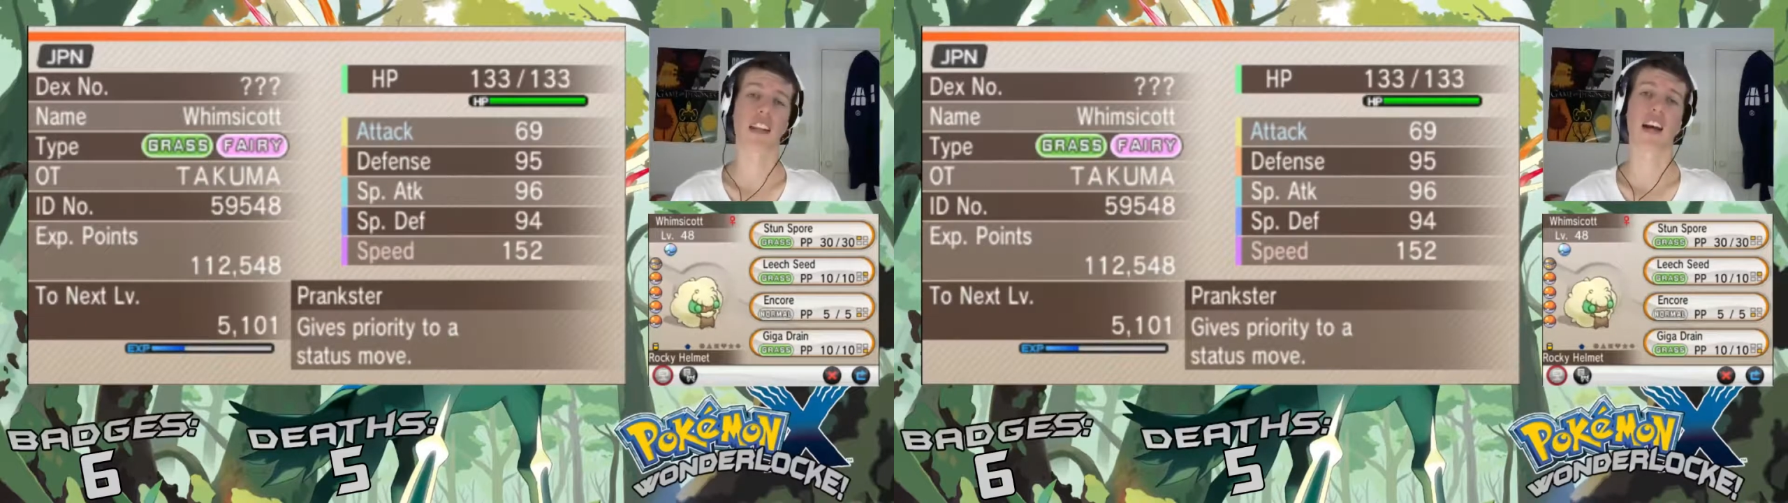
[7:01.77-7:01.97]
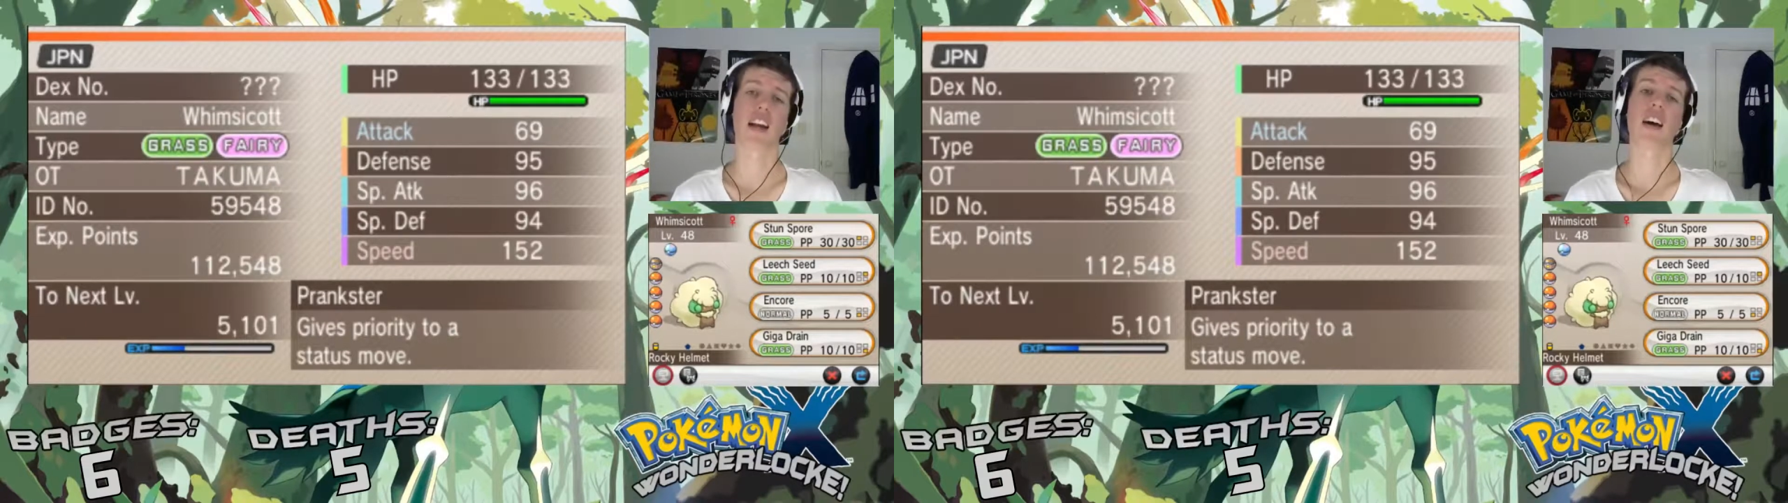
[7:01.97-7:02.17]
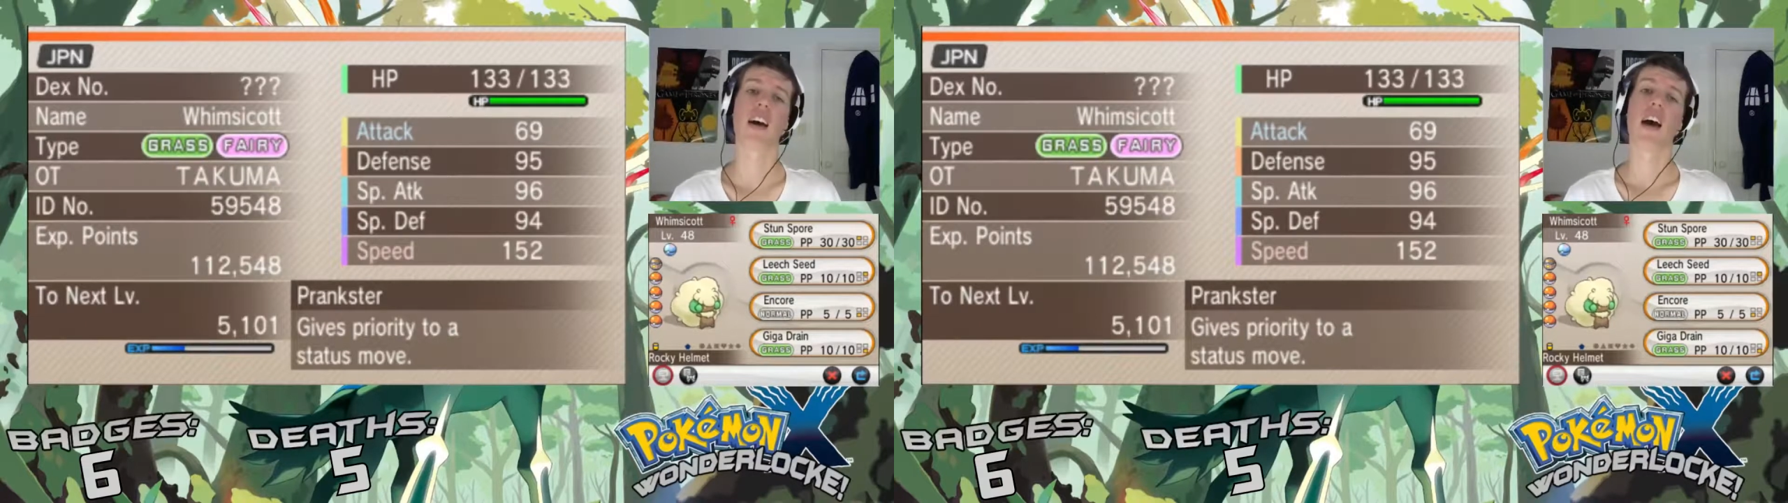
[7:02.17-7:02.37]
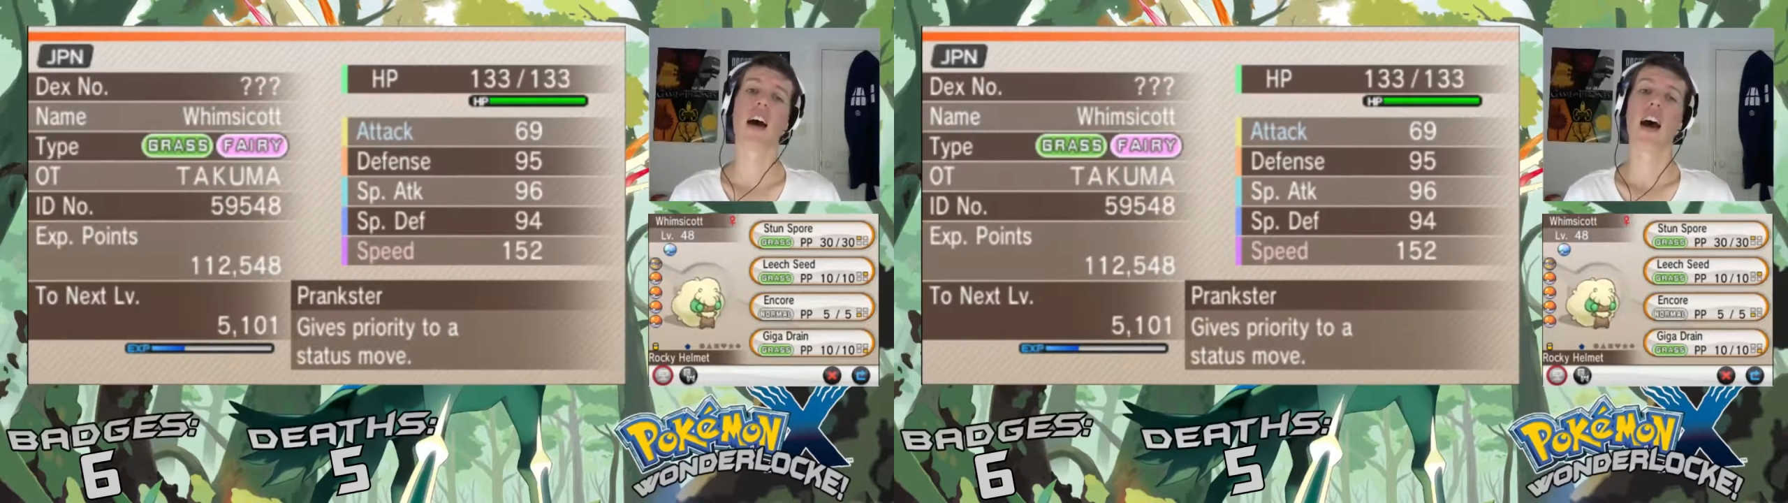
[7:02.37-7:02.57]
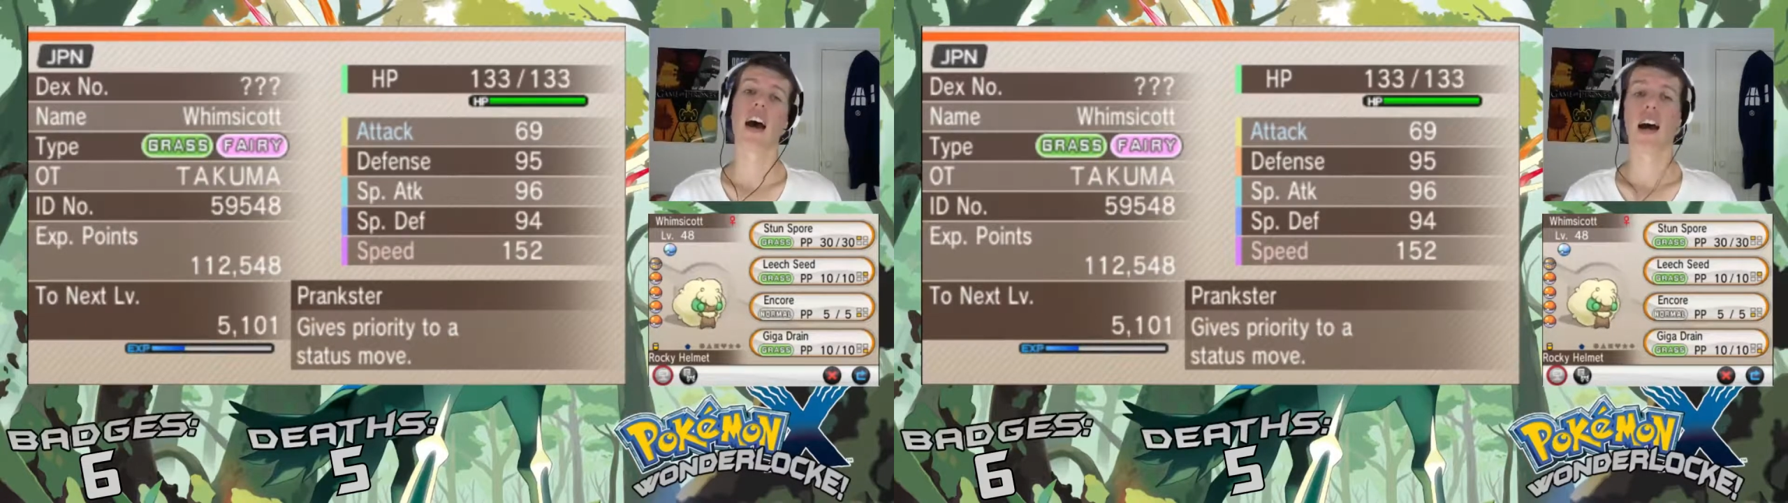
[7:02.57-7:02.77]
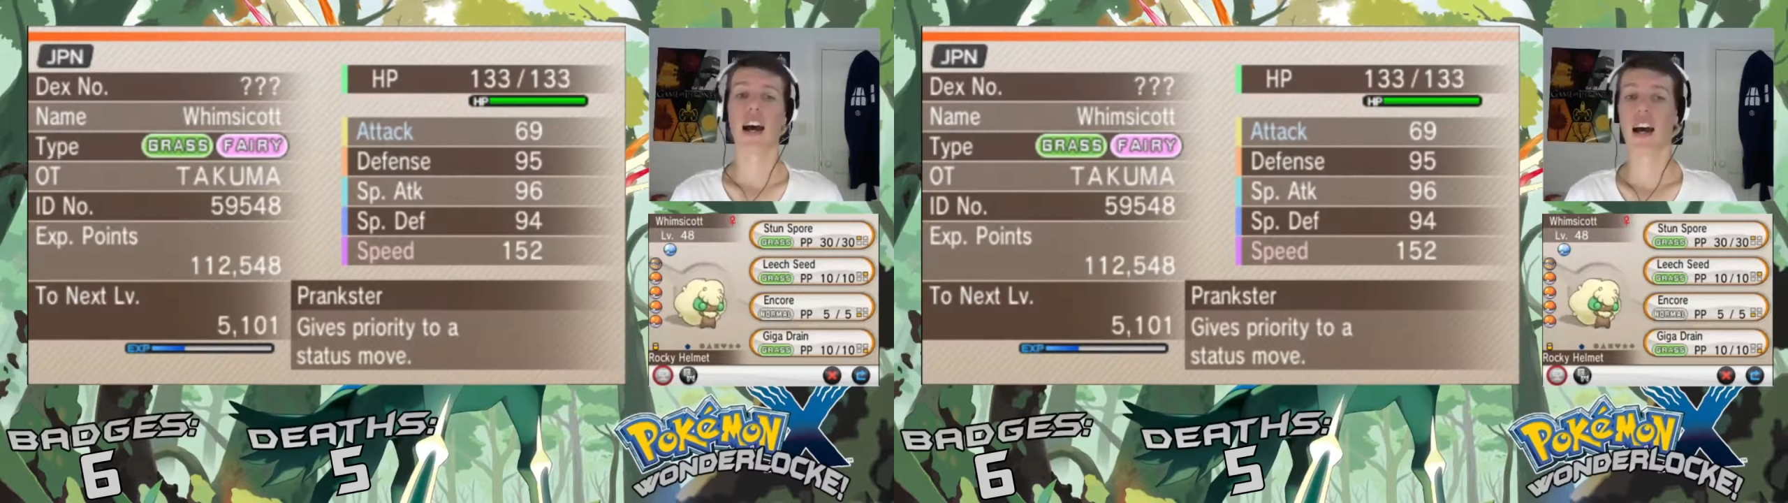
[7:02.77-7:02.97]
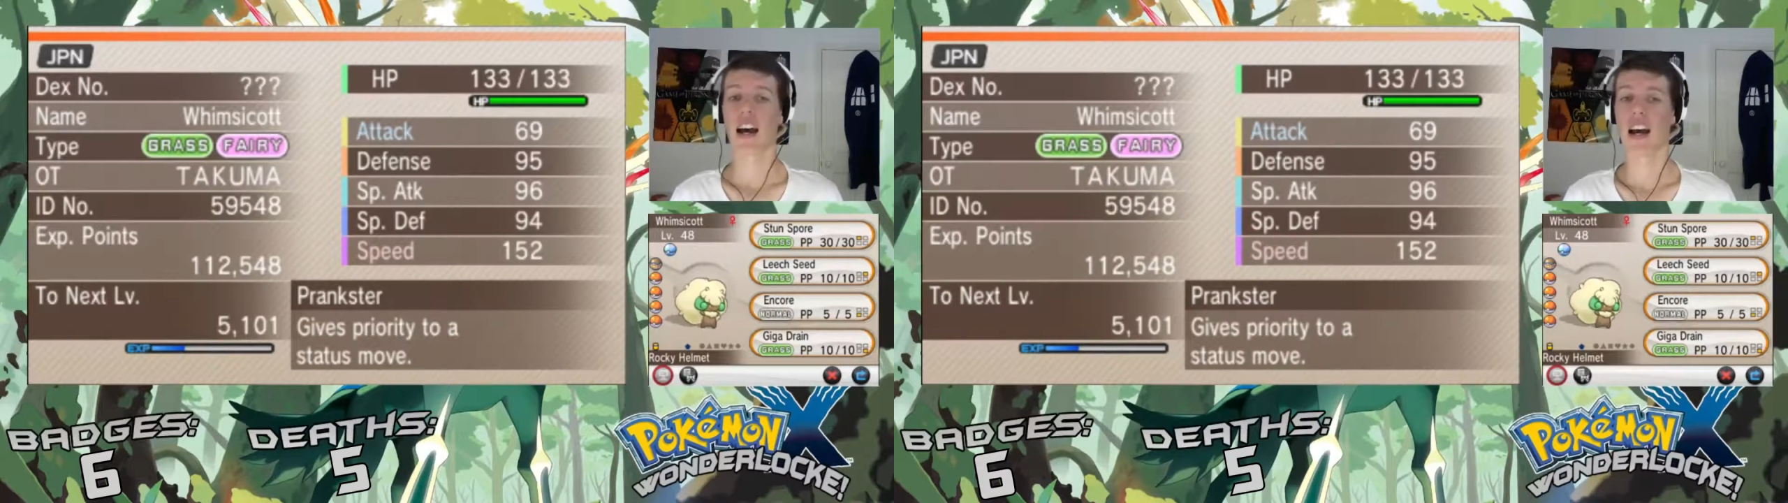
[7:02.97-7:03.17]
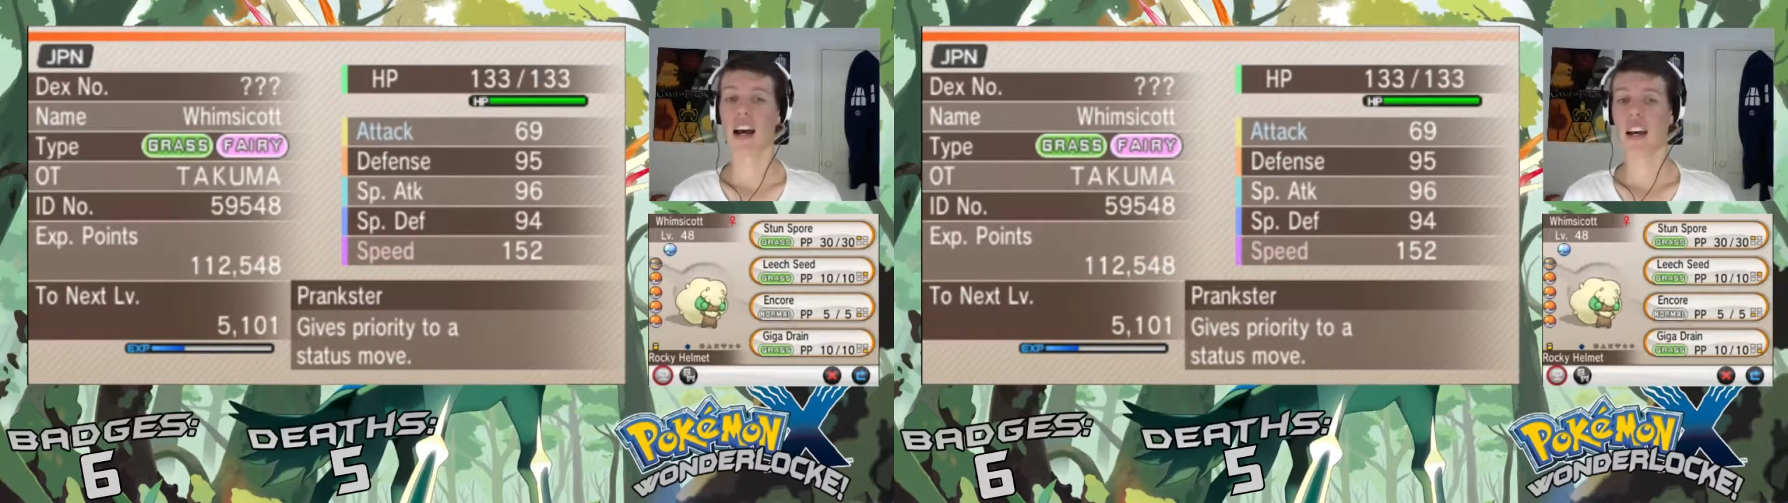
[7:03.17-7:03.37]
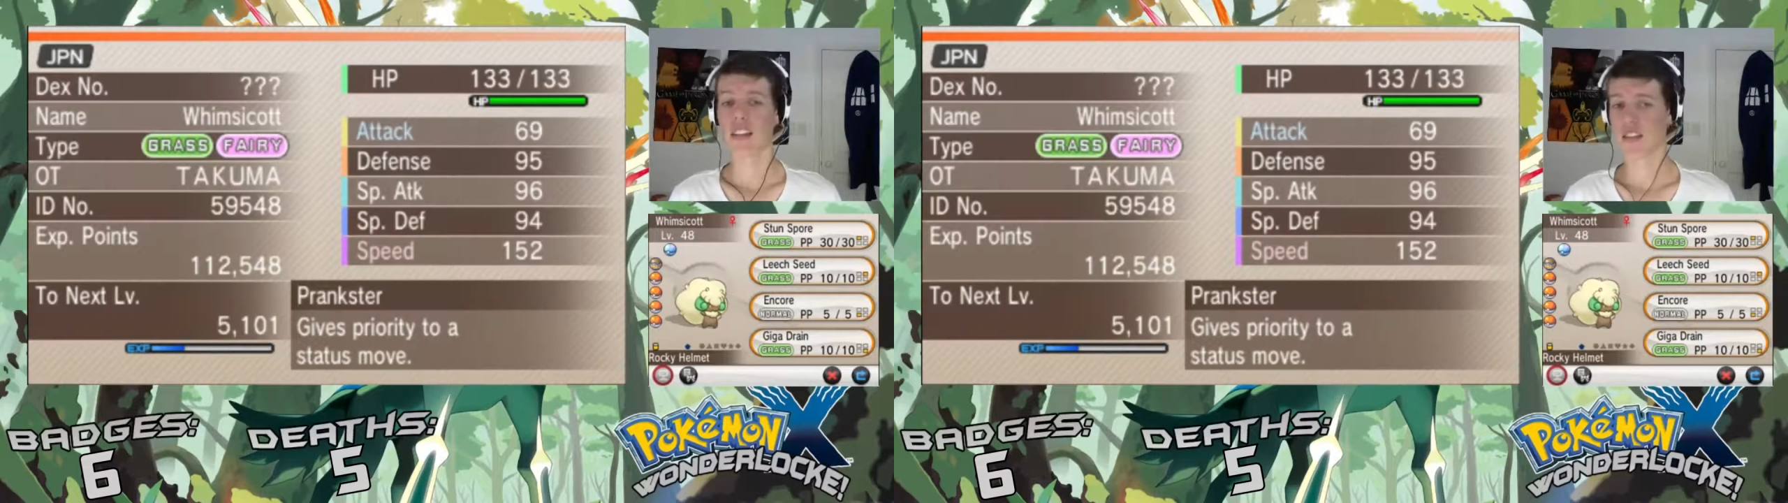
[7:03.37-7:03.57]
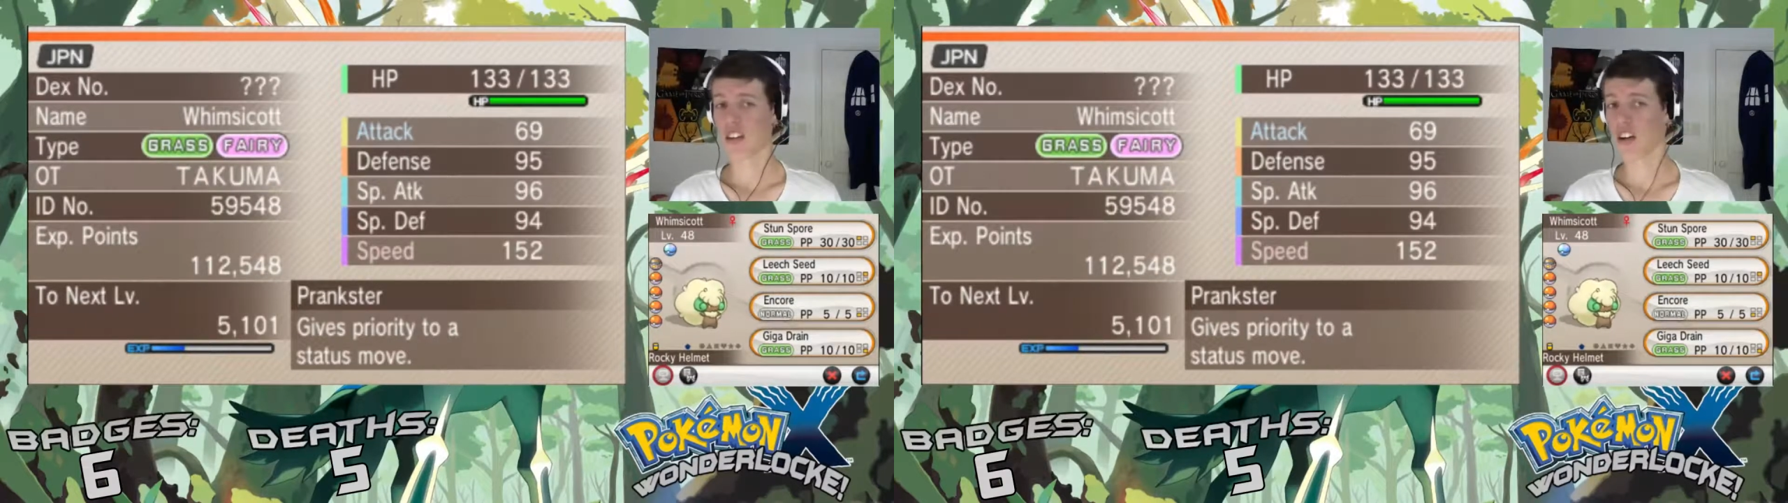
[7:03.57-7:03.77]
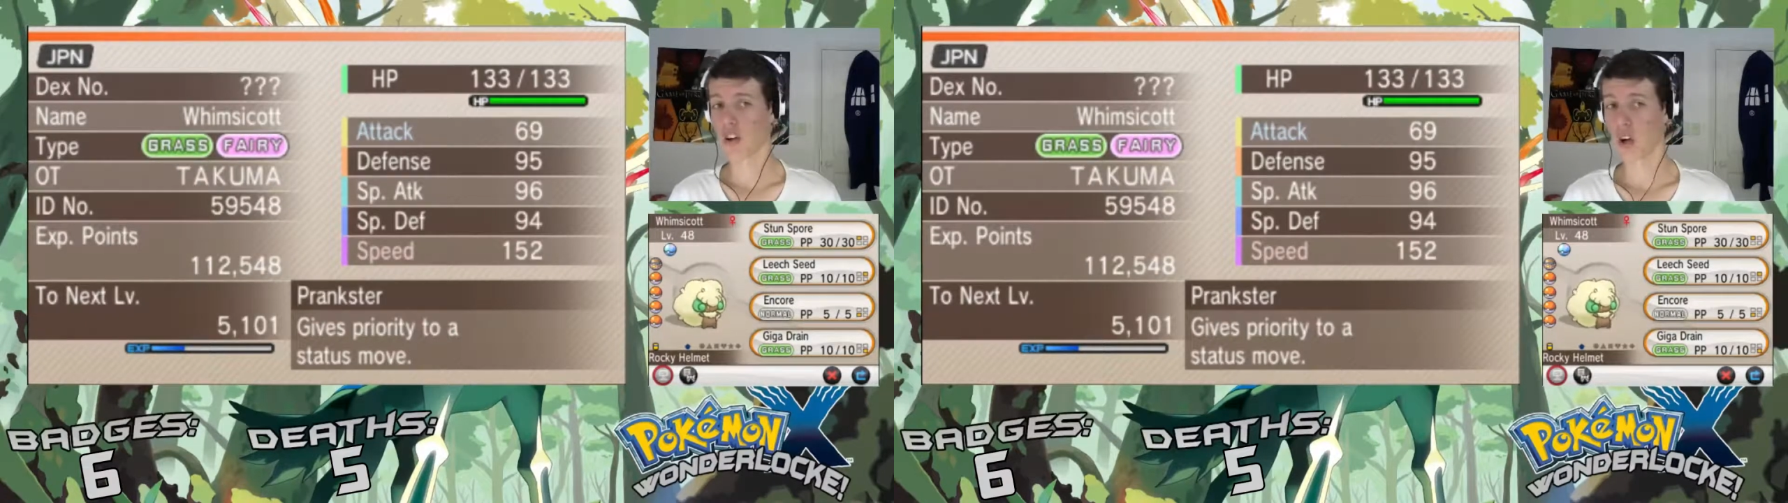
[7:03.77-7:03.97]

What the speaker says: that. So